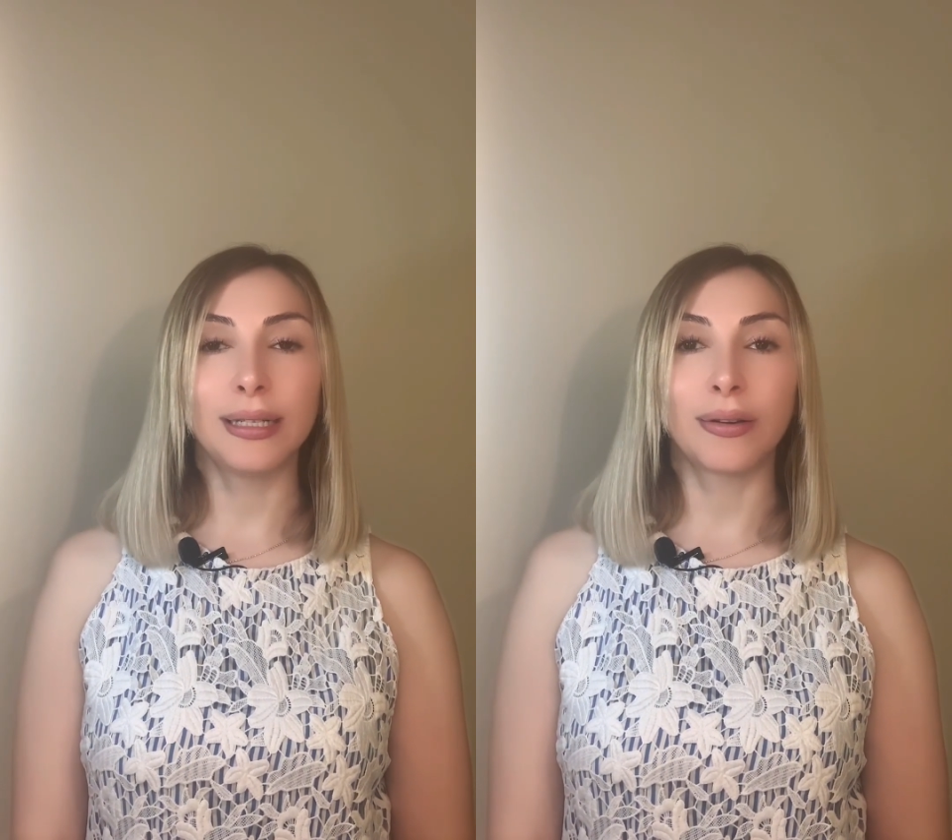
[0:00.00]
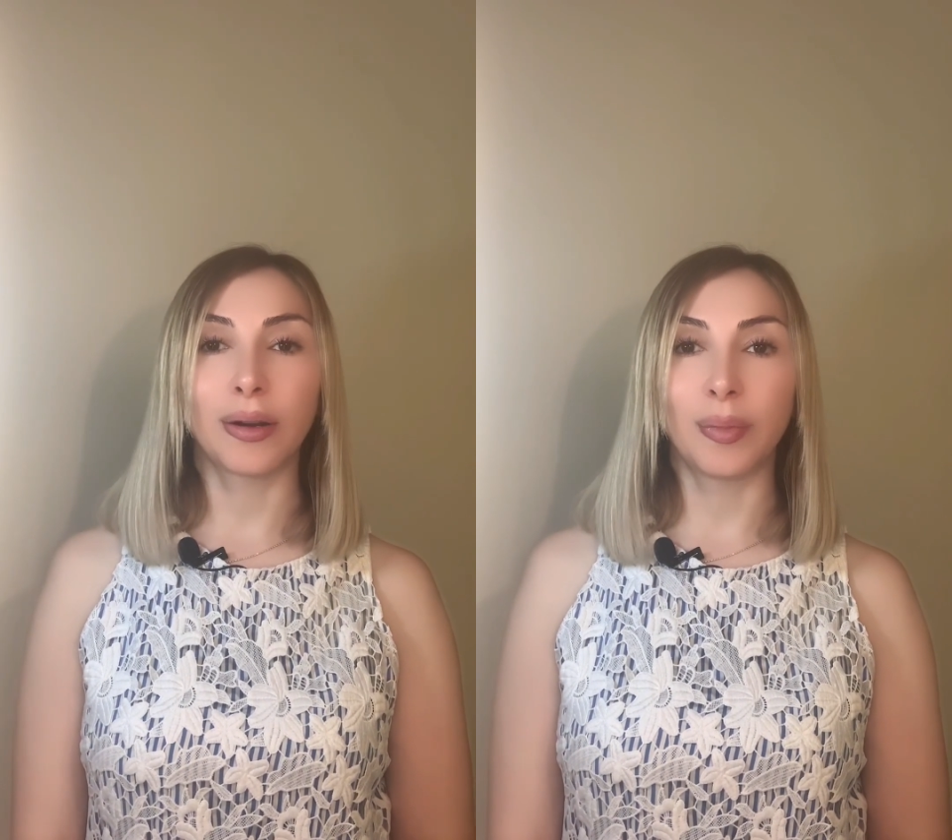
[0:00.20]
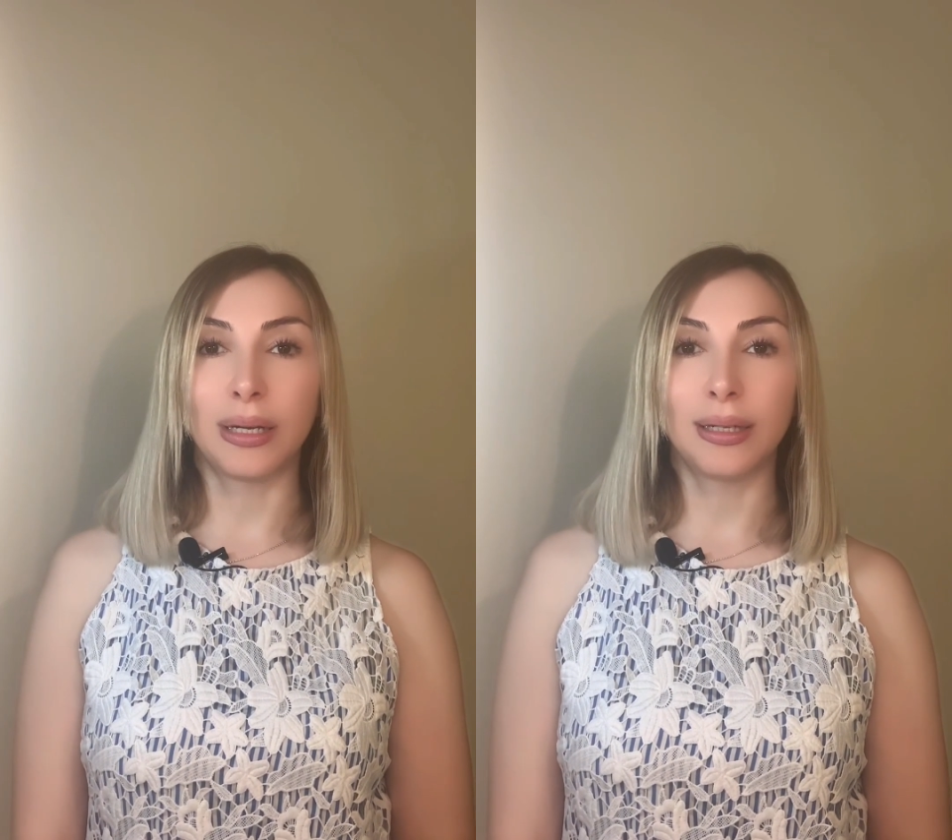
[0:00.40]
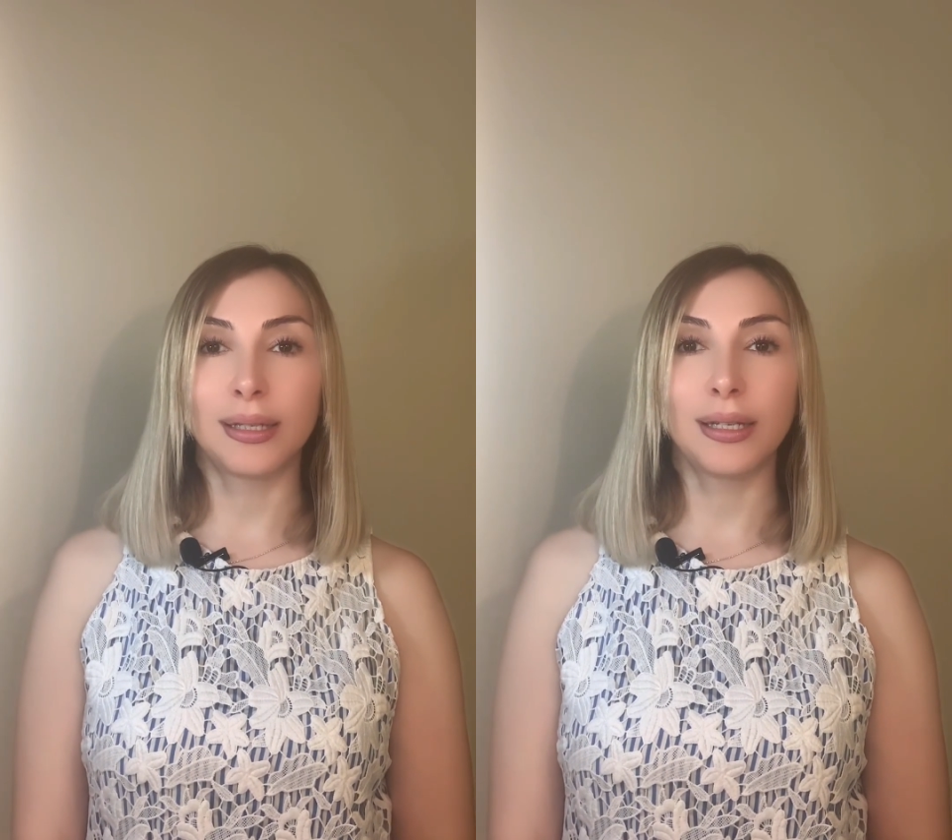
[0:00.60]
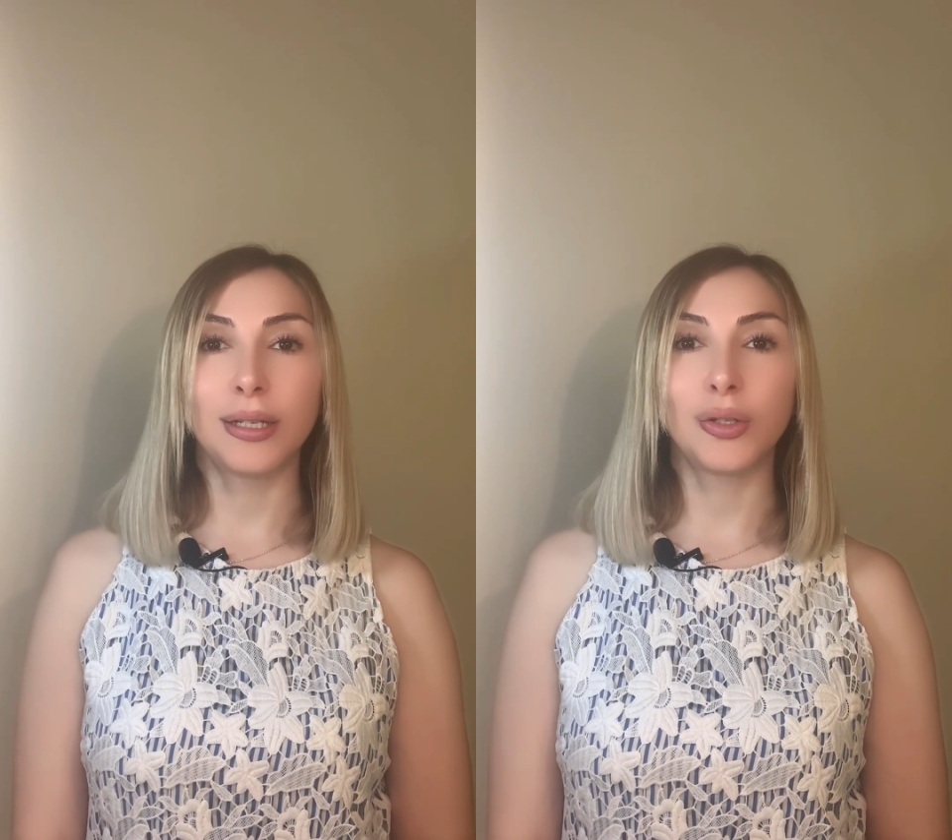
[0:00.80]
their
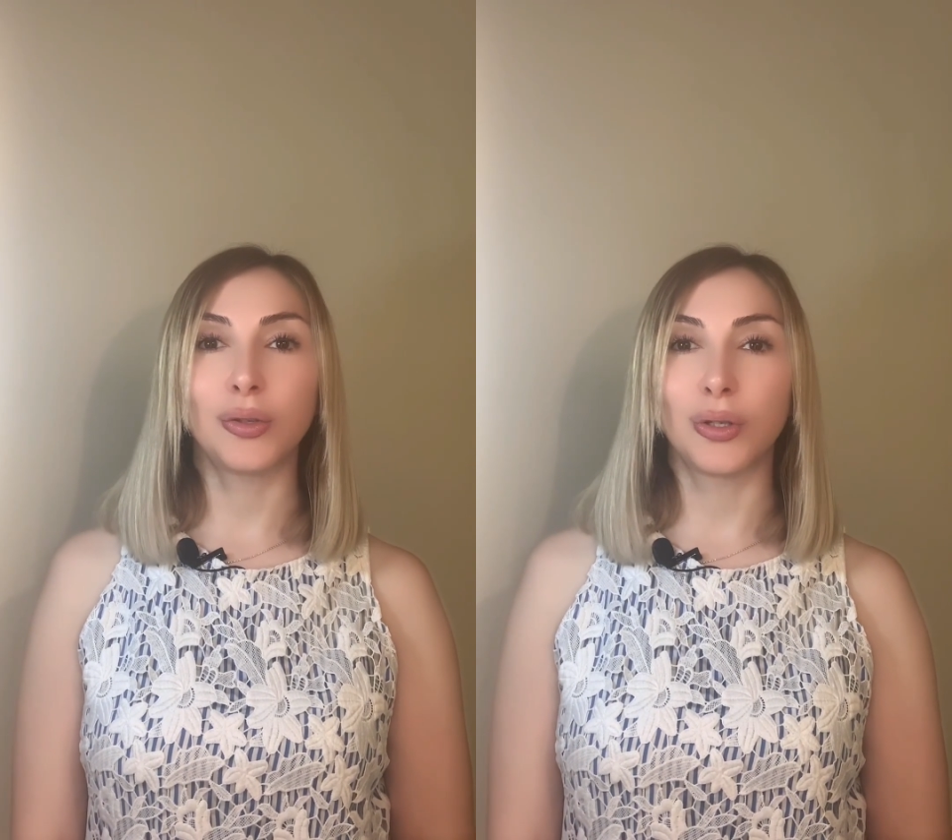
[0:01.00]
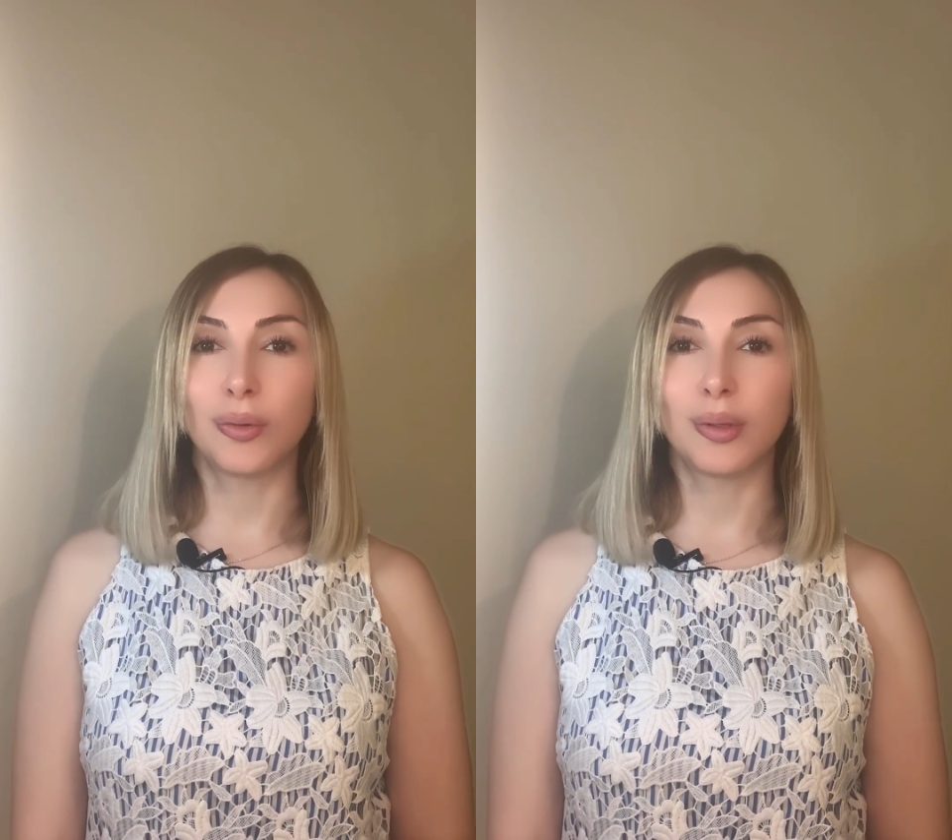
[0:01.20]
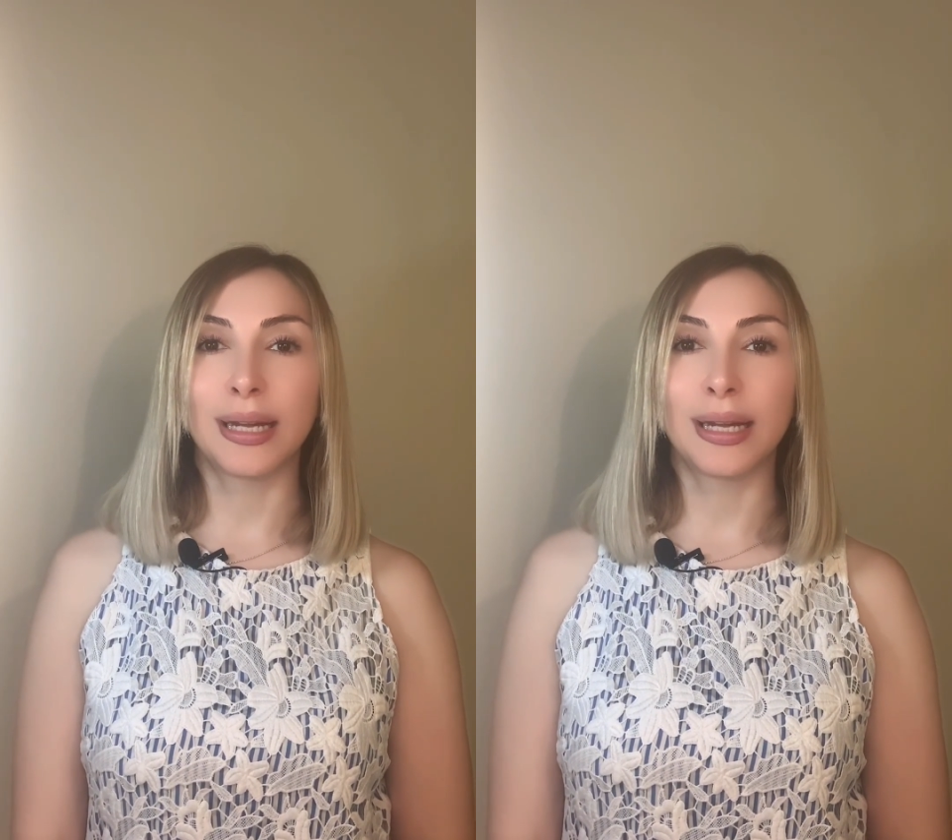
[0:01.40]
ability to use